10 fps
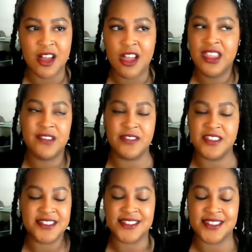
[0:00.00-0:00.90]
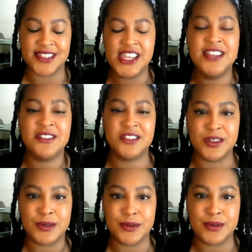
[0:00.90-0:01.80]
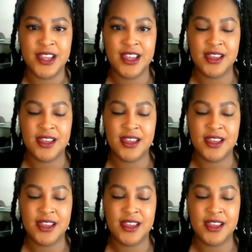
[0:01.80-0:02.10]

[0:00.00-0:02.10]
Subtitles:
All of this is linked to